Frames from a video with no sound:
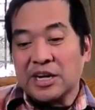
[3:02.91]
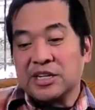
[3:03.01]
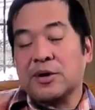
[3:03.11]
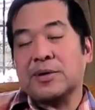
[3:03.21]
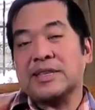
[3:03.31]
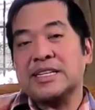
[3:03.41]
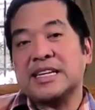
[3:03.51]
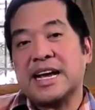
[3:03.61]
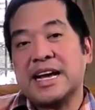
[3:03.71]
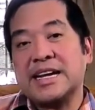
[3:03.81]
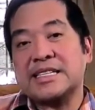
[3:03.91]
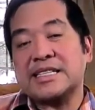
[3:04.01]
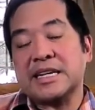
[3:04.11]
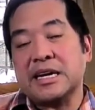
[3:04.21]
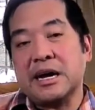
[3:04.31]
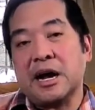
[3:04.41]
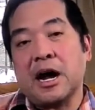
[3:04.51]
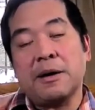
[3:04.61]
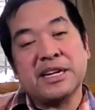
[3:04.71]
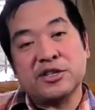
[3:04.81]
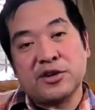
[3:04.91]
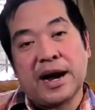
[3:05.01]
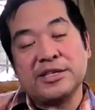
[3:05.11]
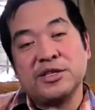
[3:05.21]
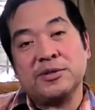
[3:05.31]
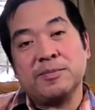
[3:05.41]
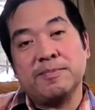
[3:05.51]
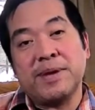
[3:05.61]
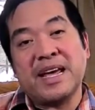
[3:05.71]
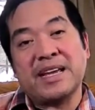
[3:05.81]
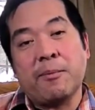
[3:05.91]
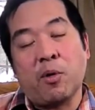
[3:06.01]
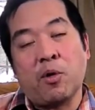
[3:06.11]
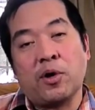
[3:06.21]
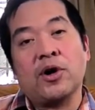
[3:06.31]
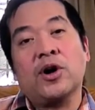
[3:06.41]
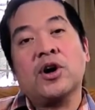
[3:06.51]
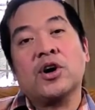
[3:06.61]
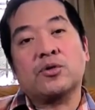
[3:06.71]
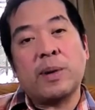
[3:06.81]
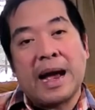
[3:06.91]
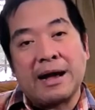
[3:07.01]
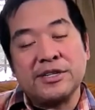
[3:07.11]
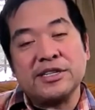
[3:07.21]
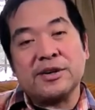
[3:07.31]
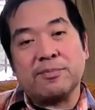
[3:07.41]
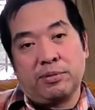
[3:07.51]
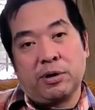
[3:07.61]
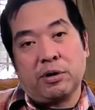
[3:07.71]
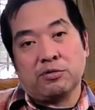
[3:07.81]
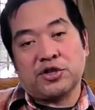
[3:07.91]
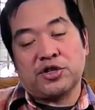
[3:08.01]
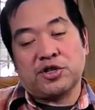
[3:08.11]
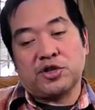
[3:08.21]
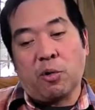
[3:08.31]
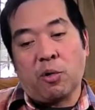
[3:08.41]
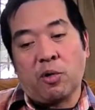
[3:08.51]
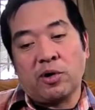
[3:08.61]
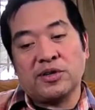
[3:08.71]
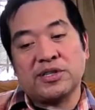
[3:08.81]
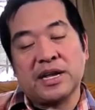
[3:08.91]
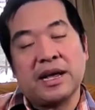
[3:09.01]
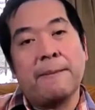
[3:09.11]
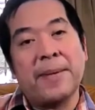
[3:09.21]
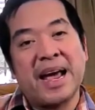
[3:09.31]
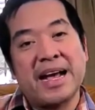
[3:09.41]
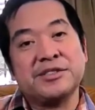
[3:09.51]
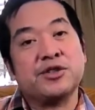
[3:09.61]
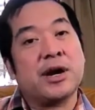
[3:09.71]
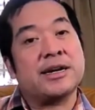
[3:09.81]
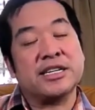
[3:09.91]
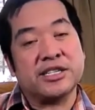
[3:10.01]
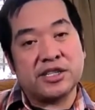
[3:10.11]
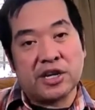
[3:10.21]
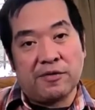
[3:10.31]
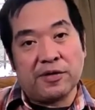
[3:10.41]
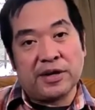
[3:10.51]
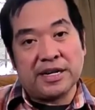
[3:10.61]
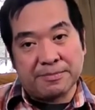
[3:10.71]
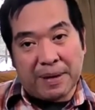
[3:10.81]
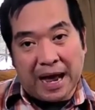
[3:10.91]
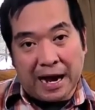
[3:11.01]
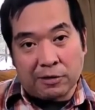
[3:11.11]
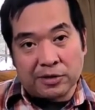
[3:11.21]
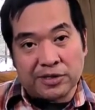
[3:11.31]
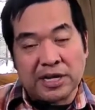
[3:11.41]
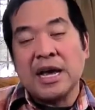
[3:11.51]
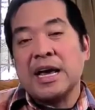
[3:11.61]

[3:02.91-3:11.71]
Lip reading: So in this case, they tried to make a more grounded approach towards a man trying to discover his powers.